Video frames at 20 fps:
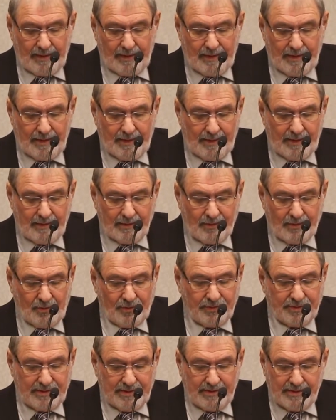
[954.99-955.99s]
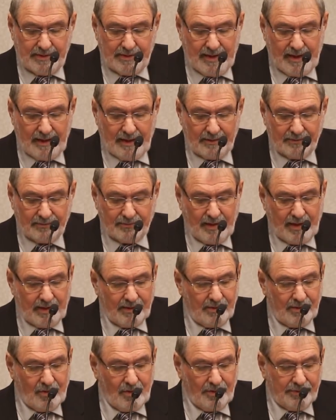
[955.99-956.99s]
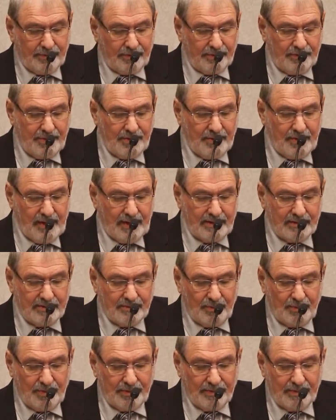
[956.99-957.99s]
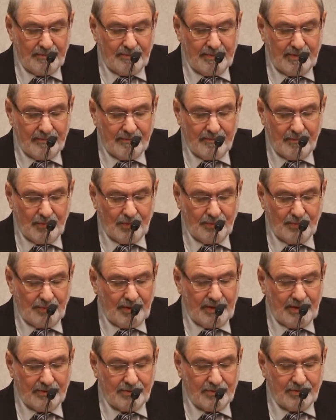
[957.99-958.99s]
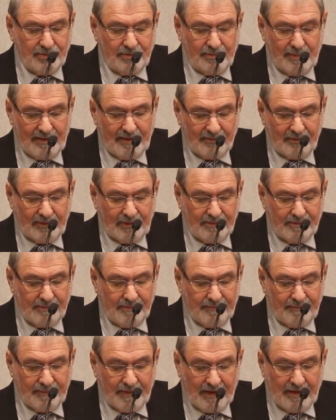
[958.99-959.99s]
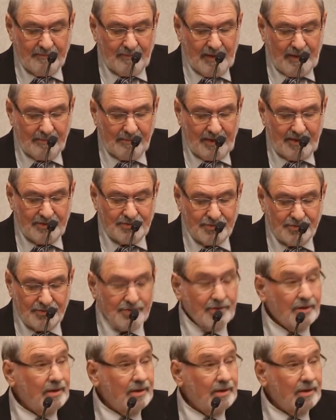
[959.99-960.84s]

And of course, he and Dallas writer author Hugh Ainsworth were really two of my major